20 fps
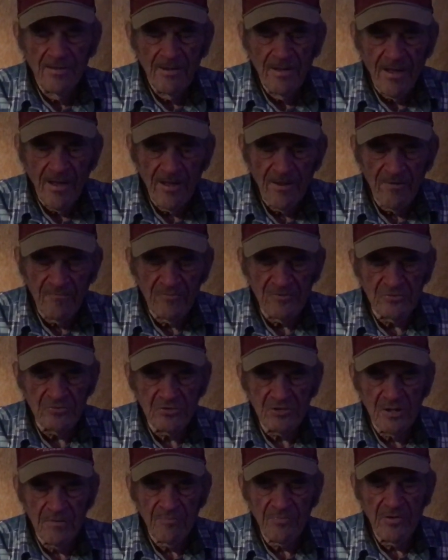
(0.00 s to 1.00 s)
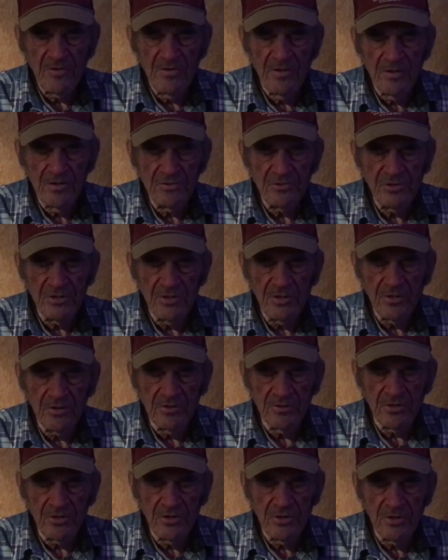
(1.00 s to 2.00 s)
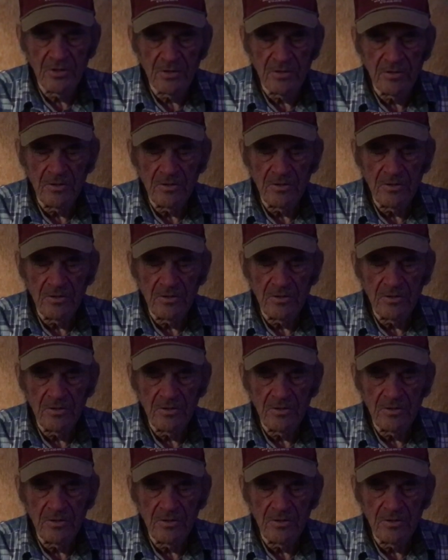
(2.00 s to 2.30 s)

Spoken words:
And if it was something that she could cook